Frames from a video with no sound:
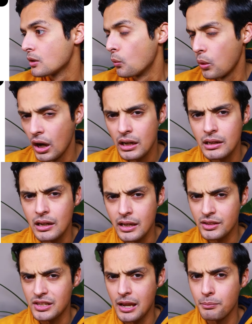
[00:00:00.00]
One
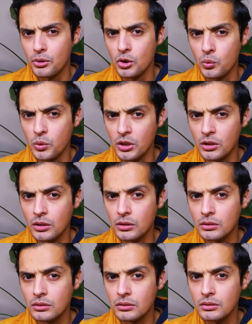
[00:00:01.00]
example
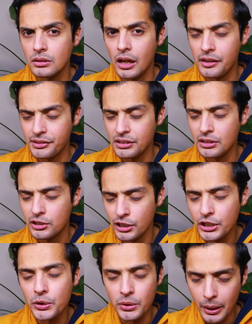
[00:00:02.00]
will, I think,
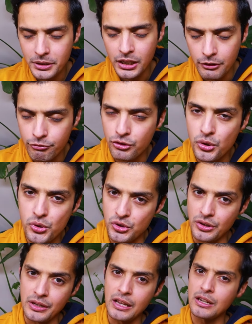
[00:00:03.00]
clear up the
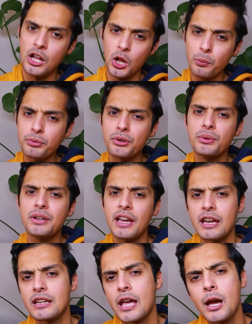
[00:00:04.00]
confusion and help you
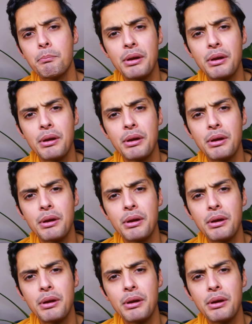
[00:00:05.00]
gain a